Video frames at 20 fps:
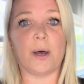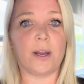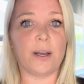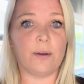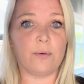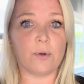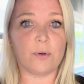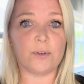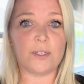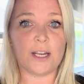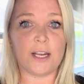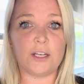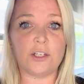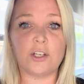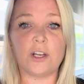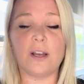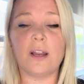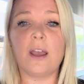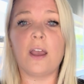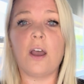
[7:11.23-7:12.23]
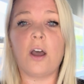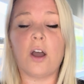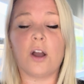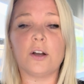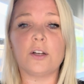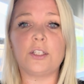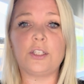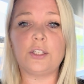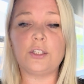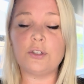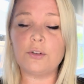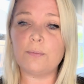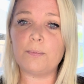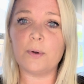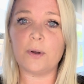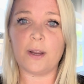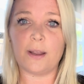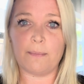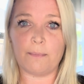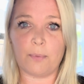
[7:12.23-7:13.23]
rotation are
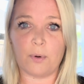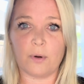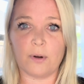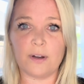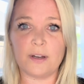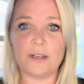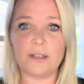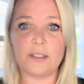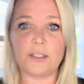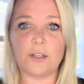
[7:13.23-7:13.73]
super important.